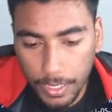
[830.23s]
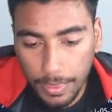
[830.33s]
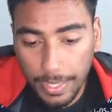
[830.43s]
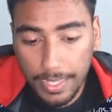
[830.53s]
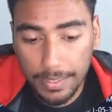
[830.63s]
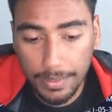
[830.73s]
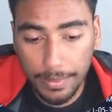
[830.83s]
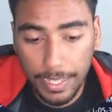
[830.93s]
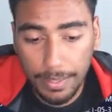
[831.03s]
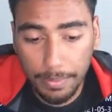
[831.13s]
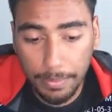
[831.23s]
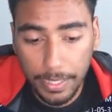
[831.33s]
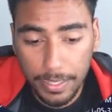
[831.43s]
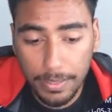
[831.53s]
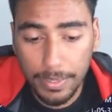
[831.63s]
let's let
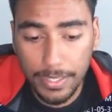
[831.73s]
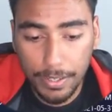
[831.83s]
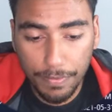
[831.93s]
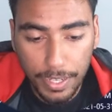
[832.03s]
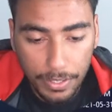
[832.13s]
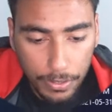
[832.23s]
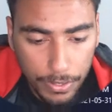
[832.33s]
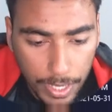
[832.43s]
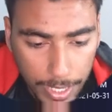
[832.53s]
let's let's define this. Also, I